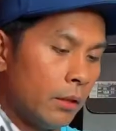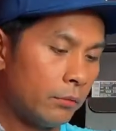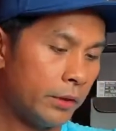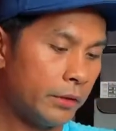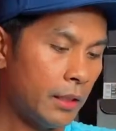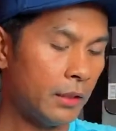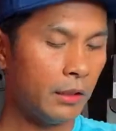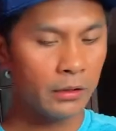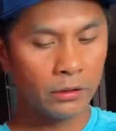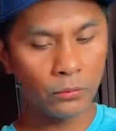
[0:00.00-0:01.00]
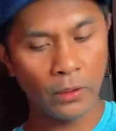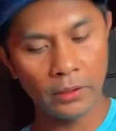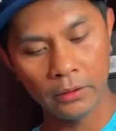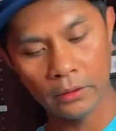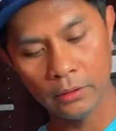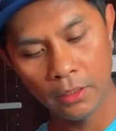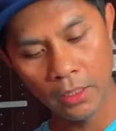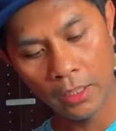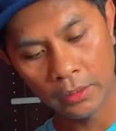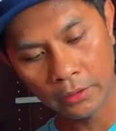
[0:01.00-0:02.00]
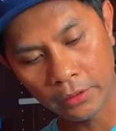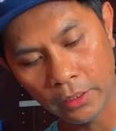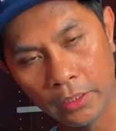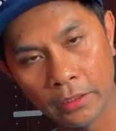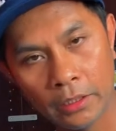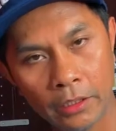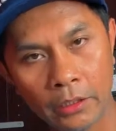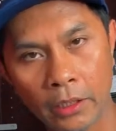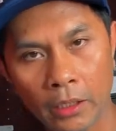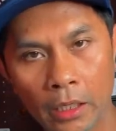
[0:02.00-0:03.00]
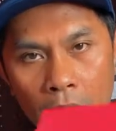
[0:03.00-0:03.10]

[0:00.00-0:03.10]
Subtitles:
Retail is $130